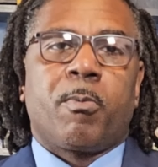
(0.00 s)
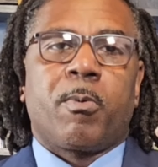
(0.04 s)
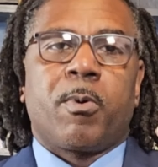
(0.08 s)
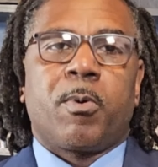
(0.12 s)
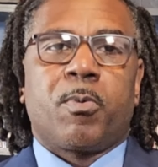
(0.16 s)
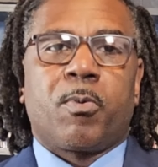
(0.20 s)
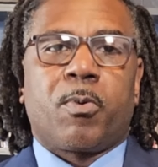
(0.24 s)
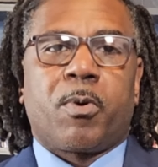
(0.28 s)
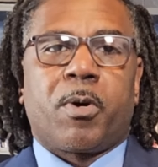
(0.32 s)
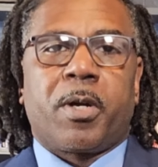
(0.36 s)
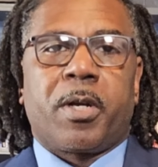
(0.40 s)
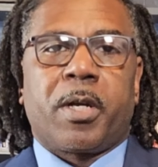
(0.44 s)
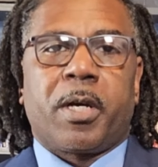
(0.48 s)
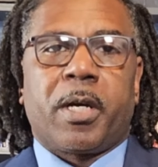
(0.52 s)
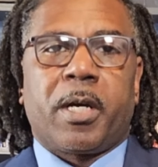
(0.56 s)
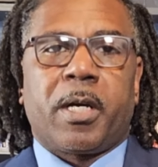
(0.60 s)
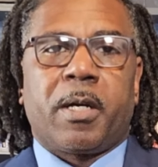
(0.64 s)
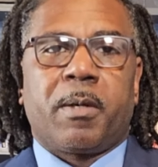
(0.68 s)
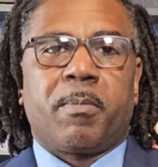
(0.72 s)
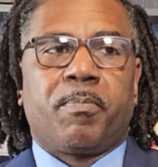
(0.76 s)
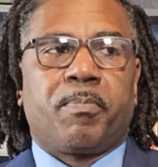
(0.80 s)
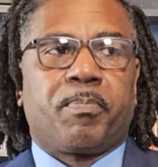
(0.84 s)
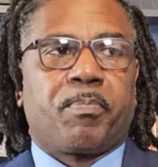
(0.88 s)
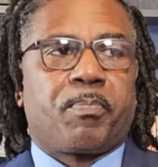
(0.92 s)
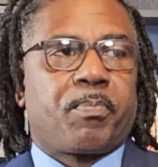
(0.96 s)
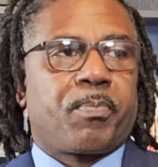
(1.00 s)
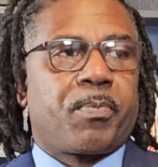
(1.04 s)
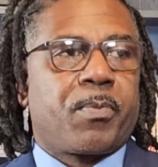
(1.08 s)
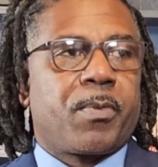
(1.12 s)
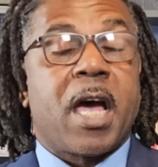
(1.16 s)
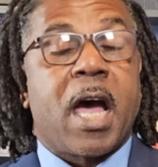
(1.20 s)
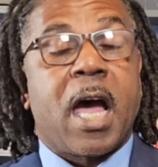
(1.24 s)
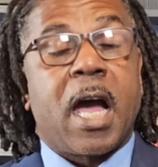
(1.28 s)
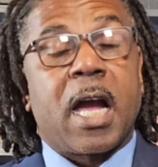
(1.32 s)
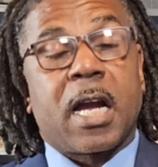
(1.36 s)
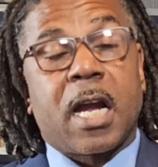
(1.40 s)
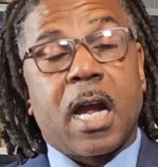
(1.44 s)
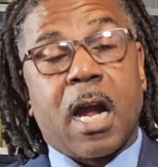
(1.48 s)
We want a
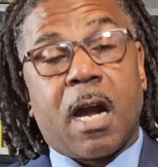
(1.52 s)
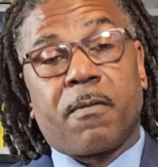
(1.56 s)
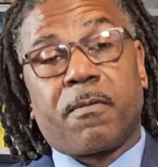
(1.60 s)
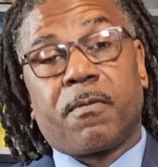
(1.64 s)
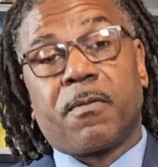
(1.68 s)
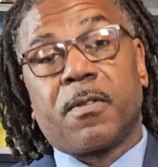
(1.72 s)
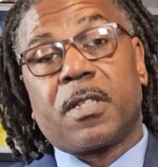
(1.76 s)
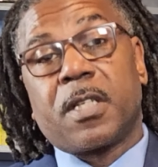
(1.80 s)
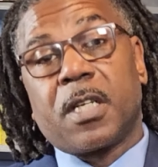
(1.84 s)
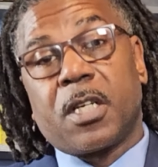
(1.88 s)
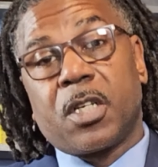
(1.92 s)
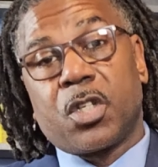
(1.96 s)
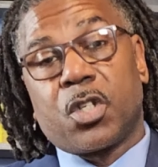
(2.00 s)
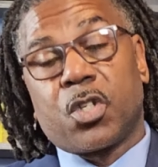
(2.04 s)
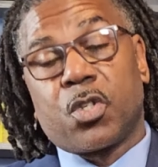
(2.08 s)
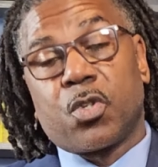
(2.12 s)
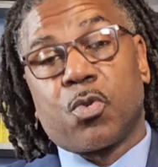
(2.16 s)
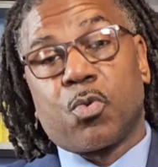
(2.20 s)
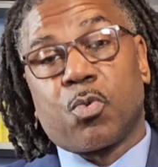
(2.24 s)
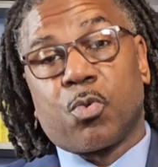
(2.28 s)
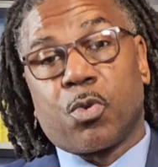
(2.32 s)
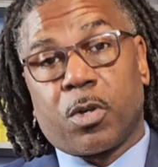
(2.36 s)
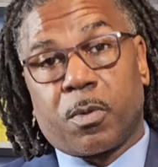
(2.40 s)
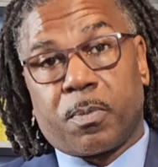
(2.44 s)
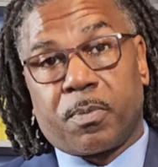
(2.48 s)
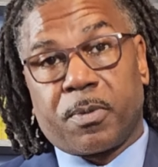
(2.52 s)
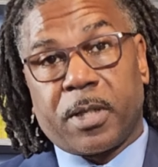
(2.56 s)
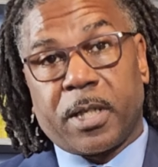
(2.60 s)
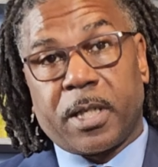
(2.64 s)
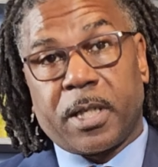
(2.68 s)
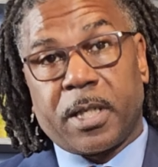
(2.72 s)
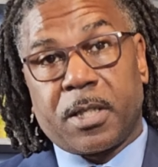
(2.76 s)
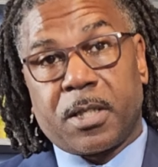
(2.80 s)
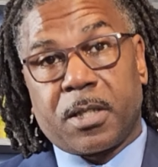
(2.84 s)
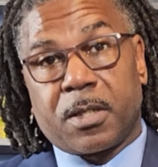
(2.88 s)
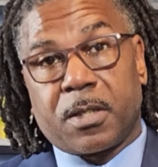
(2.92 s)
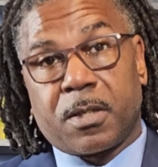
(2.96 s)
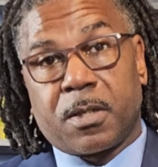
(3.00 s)
non-confrontational
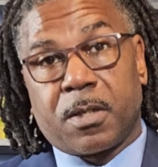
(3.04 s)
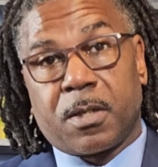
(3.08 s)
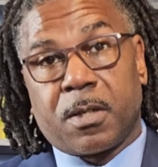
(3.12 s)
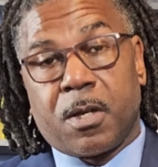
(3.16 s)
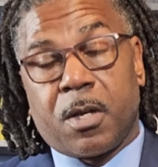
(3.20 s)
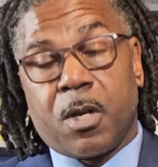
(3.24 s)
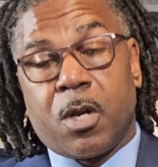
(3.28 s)
workplace.